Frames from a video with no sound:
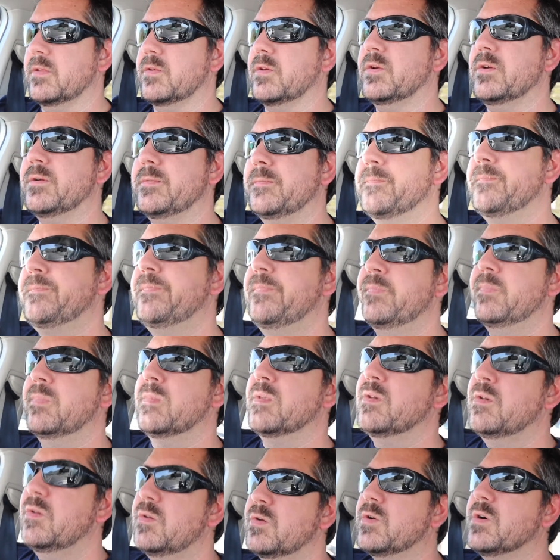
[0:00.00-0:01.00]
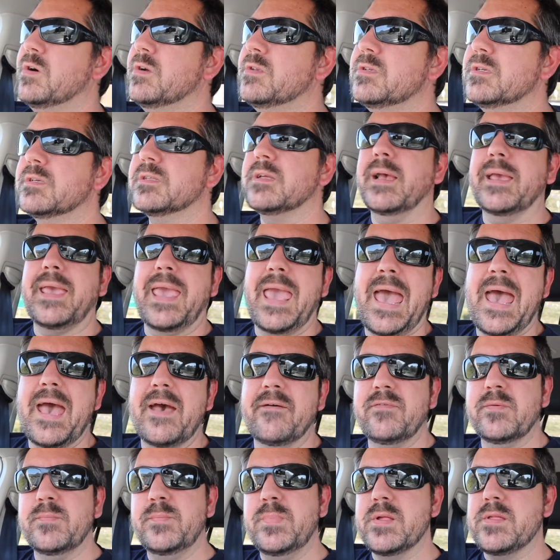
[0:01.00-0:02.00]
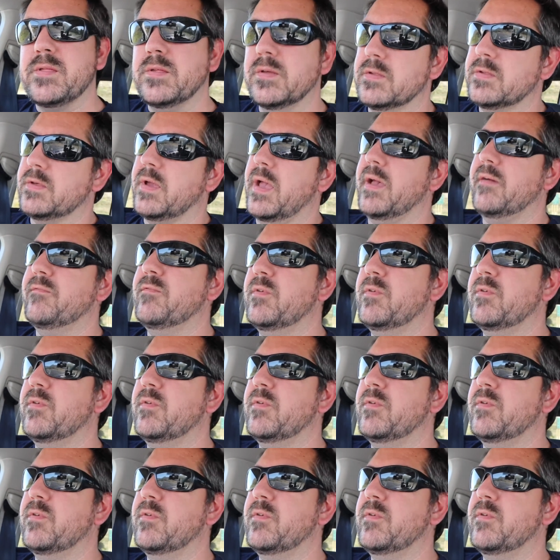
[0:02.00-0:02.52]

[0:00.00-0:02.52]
So you can't just like have a business